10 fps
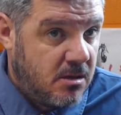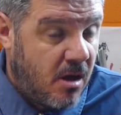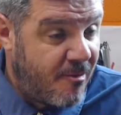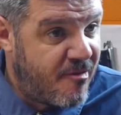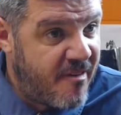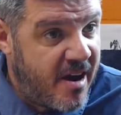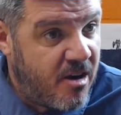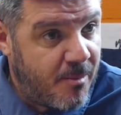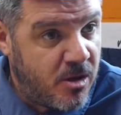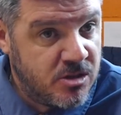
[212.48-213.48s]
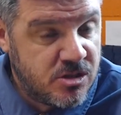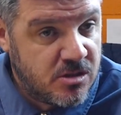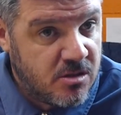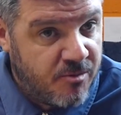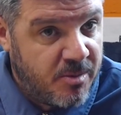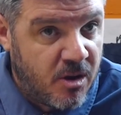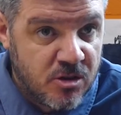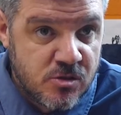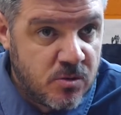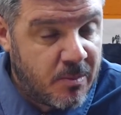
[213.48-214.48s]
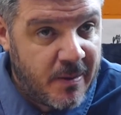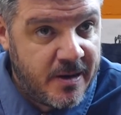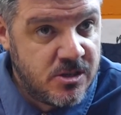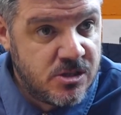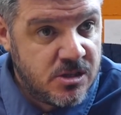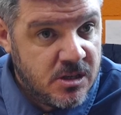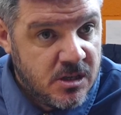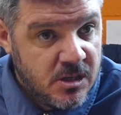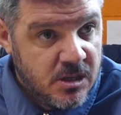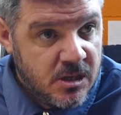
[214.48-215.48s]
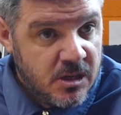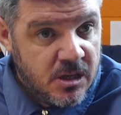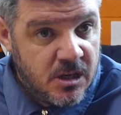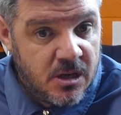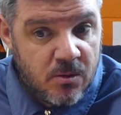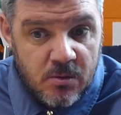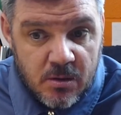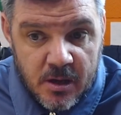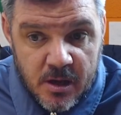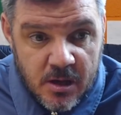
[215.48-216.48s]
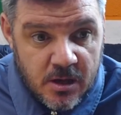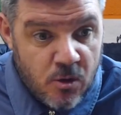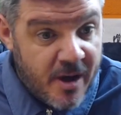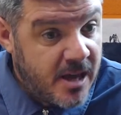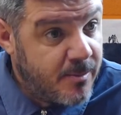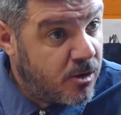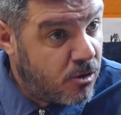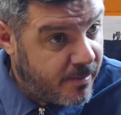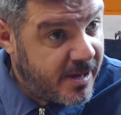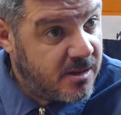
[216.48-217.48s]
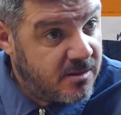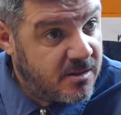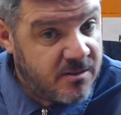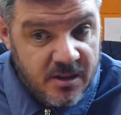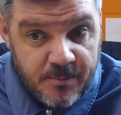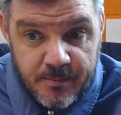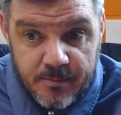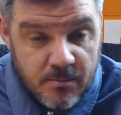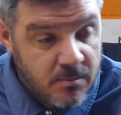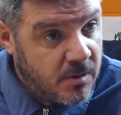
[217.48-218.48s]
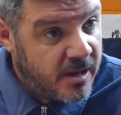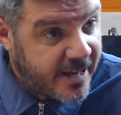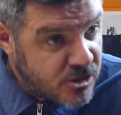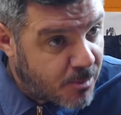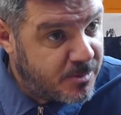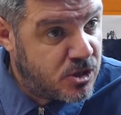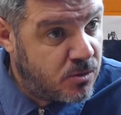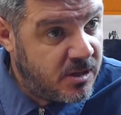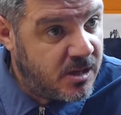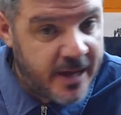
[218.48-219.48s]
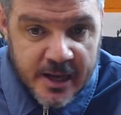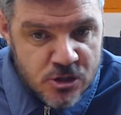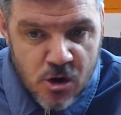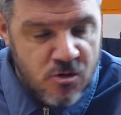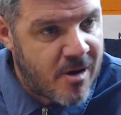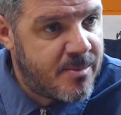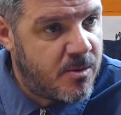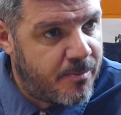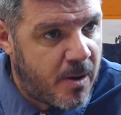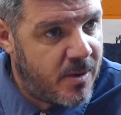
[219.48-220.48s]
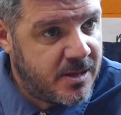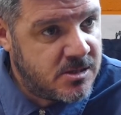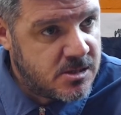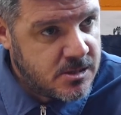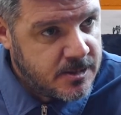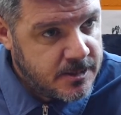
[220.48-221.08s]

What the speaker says: I'm fair and I'm honest. I've been honest with the players. You know, young Eamon will come back into the team, he'll get his opportunity again. He's got to grab it with both hands.